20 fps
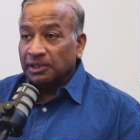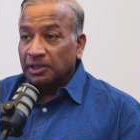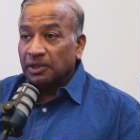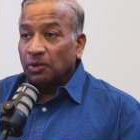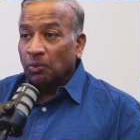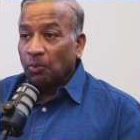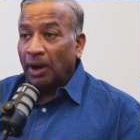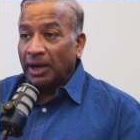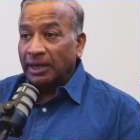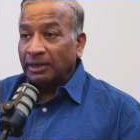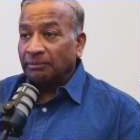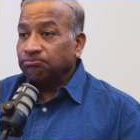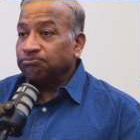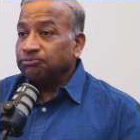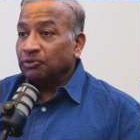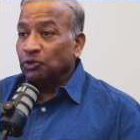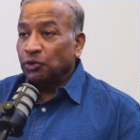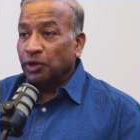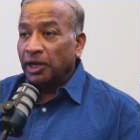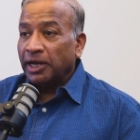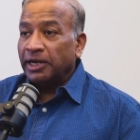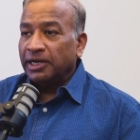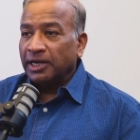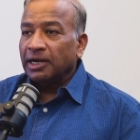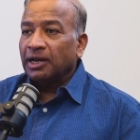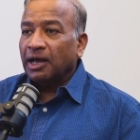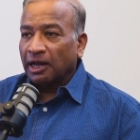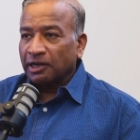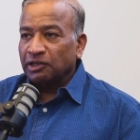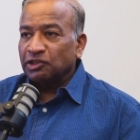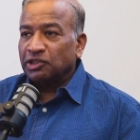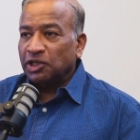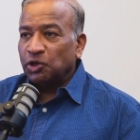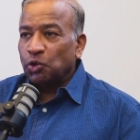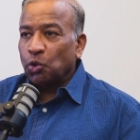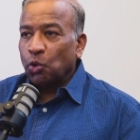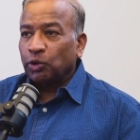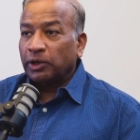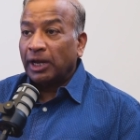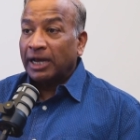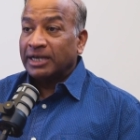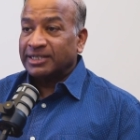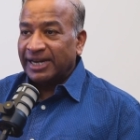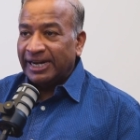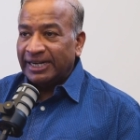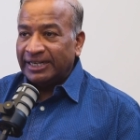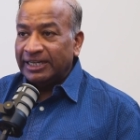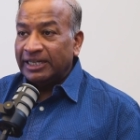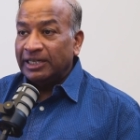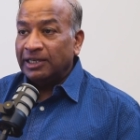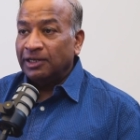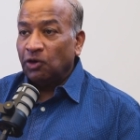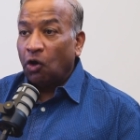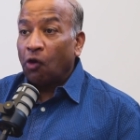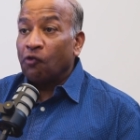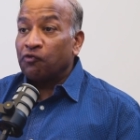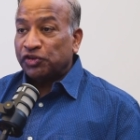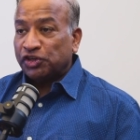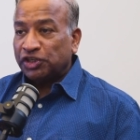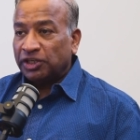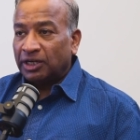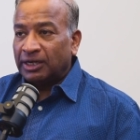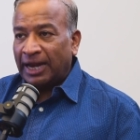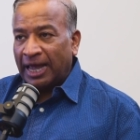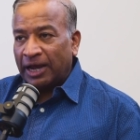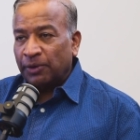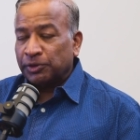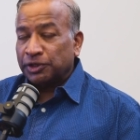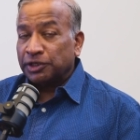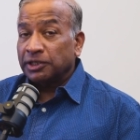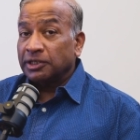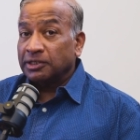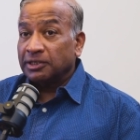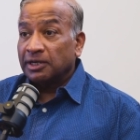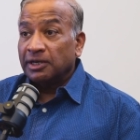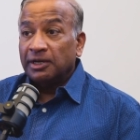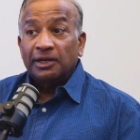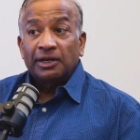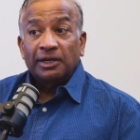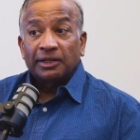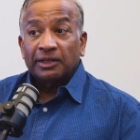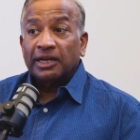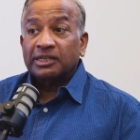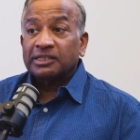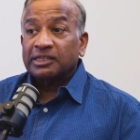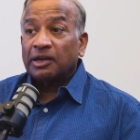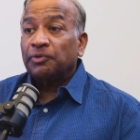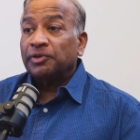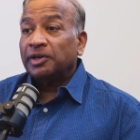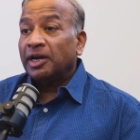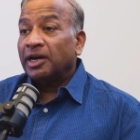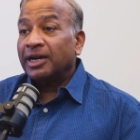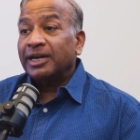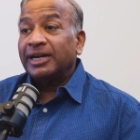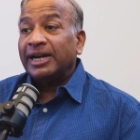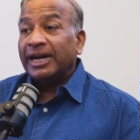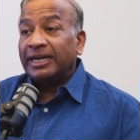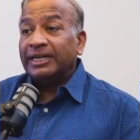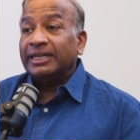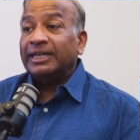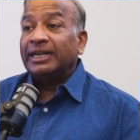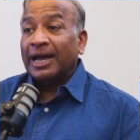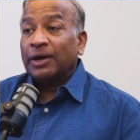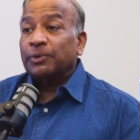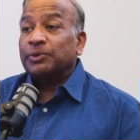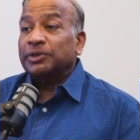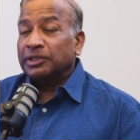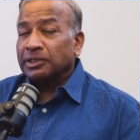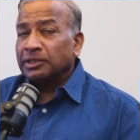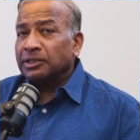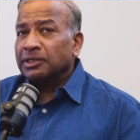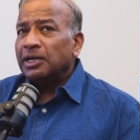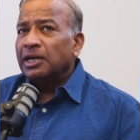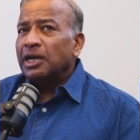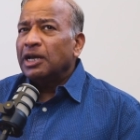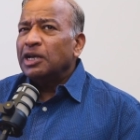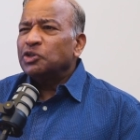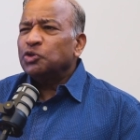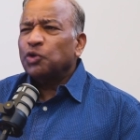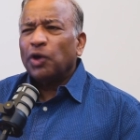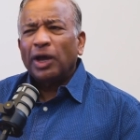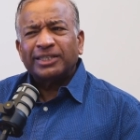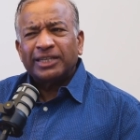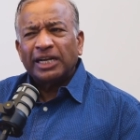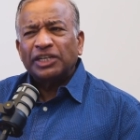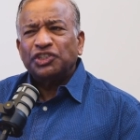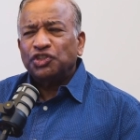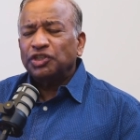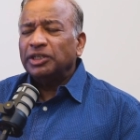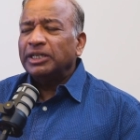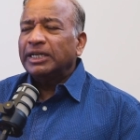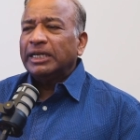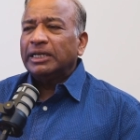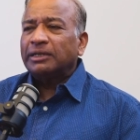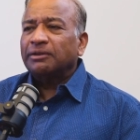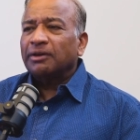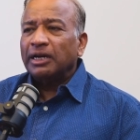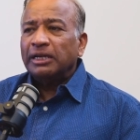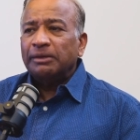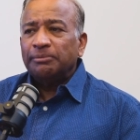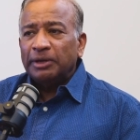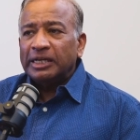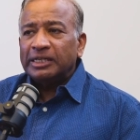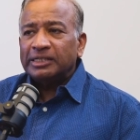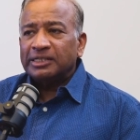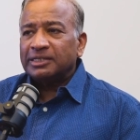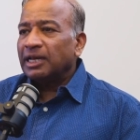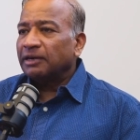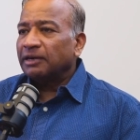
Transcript: Mm. While you know the Indian currency note has 18 official languages, yeah. there are 780 languages. So essentially, it really means